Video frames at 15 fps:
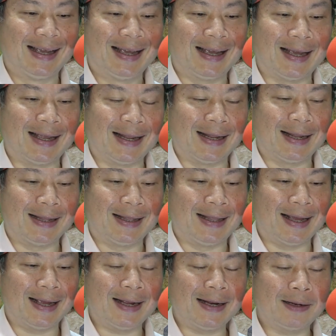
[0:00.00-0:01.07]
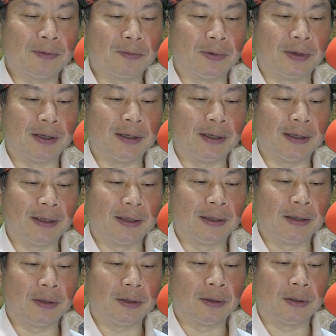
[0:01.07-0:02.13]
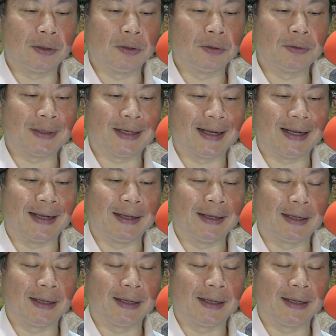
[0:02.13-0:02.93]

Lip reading: And then we use a